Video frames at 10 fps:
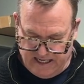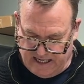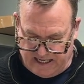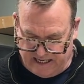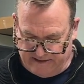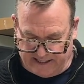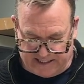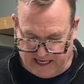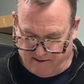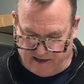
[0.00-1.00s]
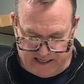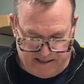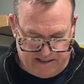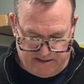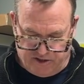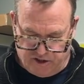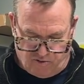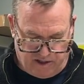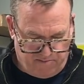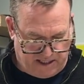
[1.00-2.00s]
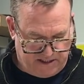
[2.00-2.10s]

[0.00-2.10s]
That's how I enjoyed my